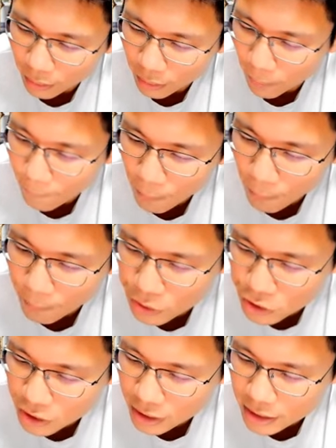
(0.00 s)
The bulk
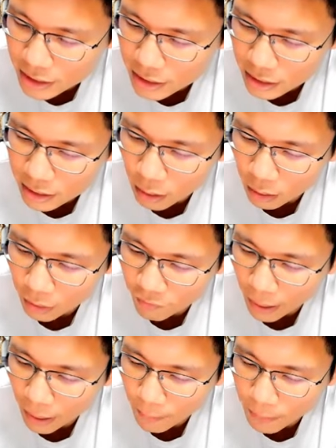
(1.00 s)
purchase, the
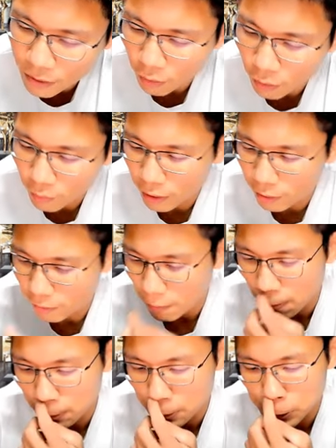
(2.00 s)
VIP or whatever
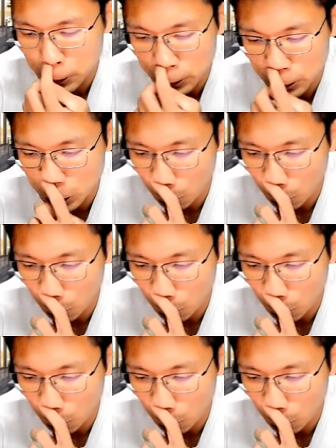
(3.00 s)
bulk purchase,